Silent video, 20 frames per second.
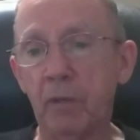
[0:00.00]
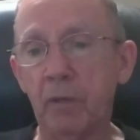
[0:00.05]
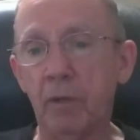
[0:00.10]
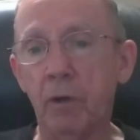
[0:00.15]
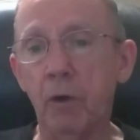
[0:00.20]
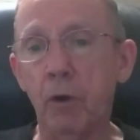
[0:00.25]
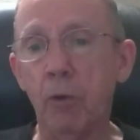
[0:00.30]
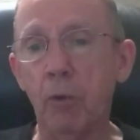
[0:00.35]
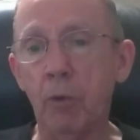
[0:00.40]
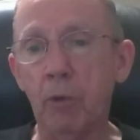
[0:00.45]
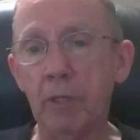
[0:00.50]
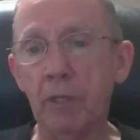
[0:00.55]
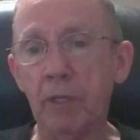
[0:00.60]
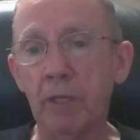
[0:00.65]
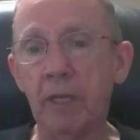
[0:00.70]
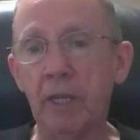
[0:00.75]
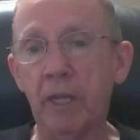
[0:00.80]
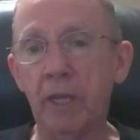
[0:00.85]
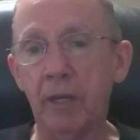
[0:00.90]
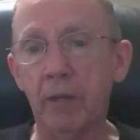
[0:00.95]
hole in the
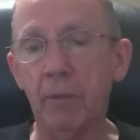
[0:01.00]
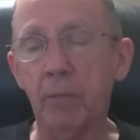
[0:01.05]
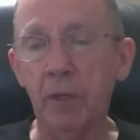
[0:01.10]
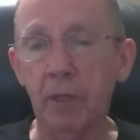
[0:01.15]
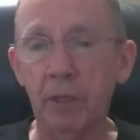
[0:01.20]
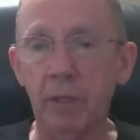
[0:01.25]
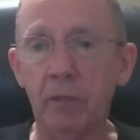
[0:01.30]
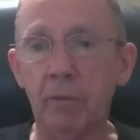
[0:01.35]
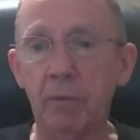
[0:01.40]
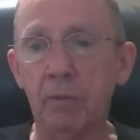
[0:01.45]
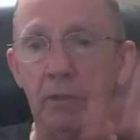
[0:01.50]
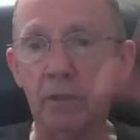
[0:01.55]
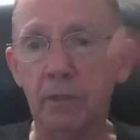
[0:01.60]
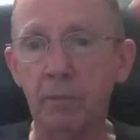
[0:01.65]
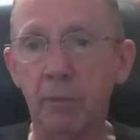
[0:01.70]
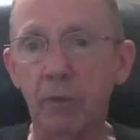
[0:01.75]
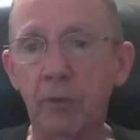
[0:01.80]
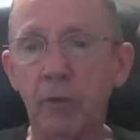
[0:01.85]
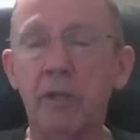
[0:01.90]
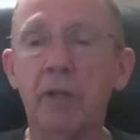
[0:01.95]
canopy with
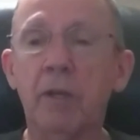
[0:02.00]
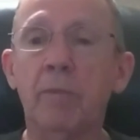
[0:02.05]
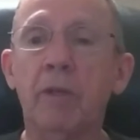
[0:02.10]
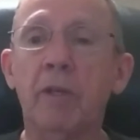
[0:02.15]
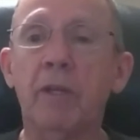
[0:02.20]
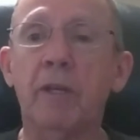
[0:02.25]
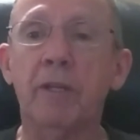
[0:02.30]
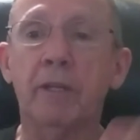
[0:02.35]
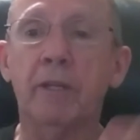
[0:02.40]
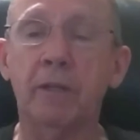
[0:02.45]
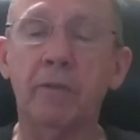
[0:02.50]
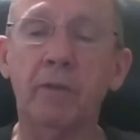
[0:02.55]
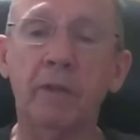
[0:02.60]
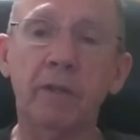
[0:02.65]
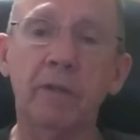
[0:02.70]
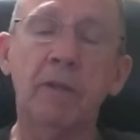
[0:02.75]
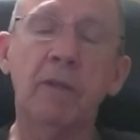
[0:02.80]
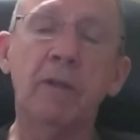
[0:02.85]
smoke coming out of it,